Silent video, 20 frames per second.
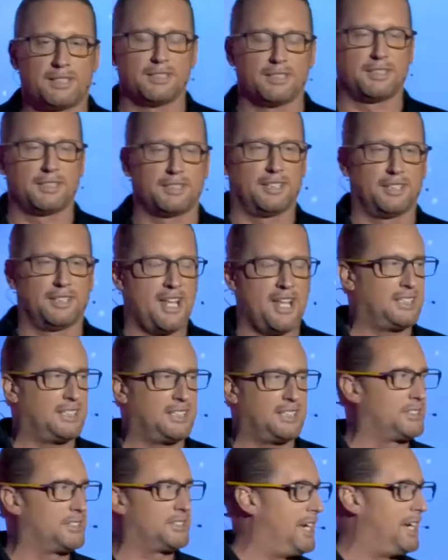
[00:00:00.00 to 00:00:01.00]
until
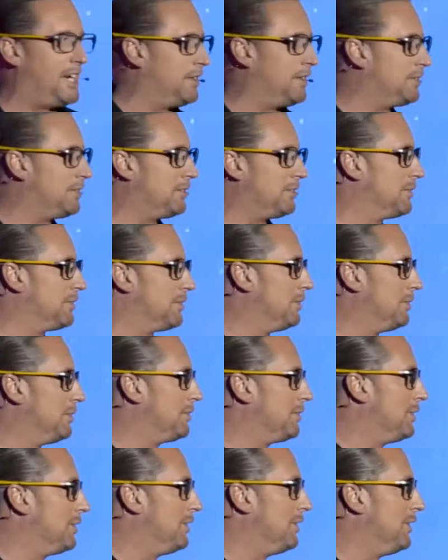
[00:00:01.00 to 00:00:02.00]
next year to
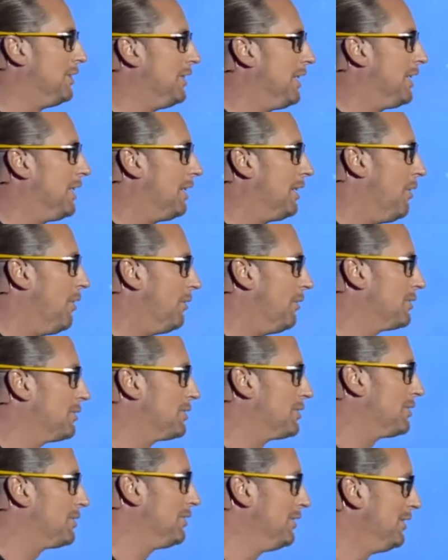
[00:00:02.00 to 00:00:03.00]
hear the launch.
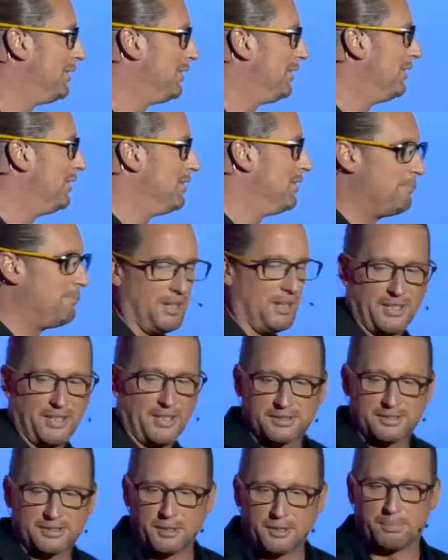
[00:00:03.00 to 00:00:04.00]
But
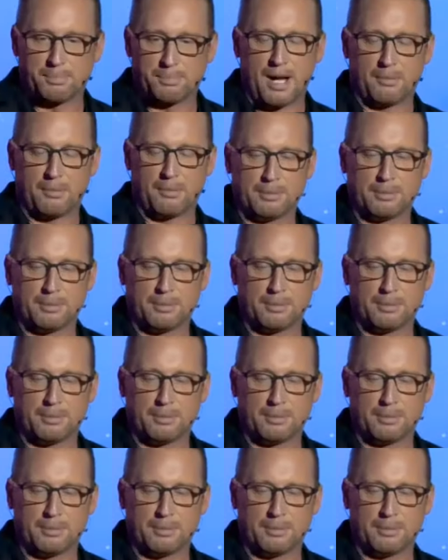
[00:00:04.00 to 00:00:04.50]
that's no problem.